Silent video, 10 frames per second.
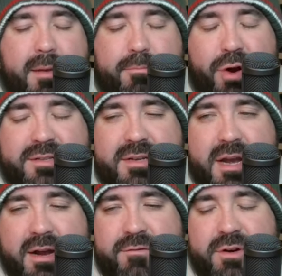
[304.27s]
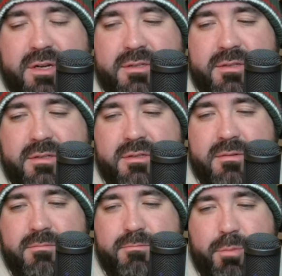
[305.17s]
press conference
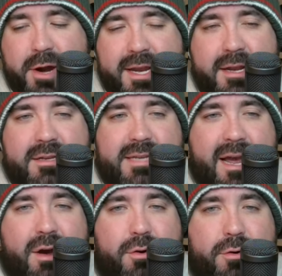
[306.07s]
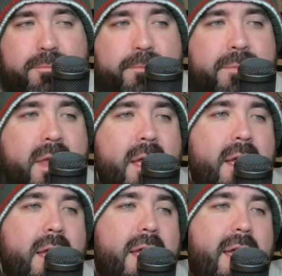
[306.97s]
breaking it down.
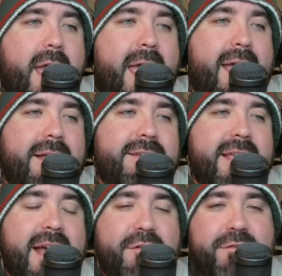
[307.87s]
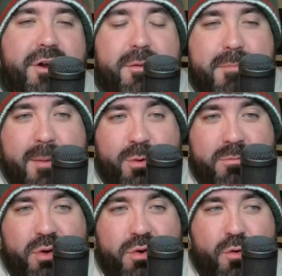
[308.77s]
And he had a very
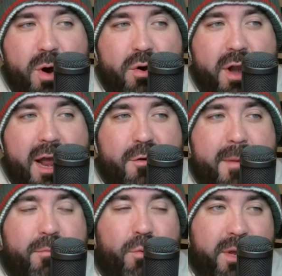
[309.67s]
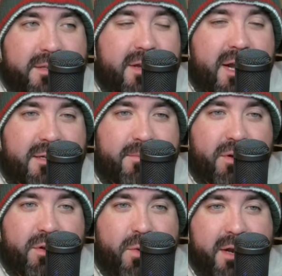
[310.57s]
memorable quote. I remember we talked
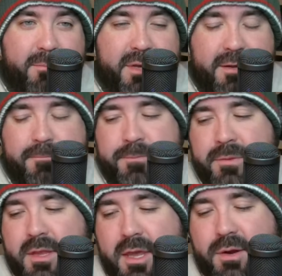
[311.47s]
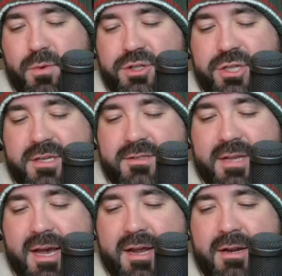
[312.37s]
about it quite a bit, in which he
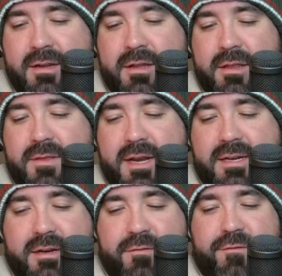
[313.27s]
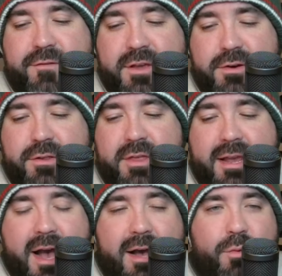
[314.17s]
said they didn't feel they
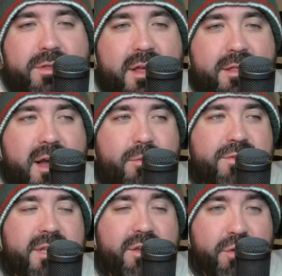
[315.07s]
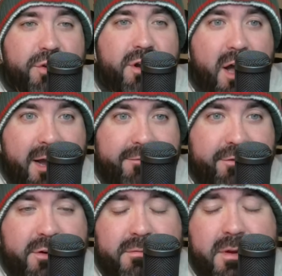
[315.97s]
got what they thought was a good
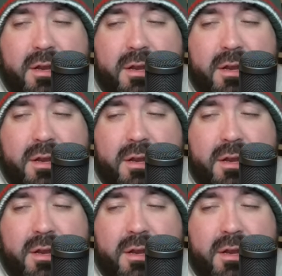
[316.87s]
offer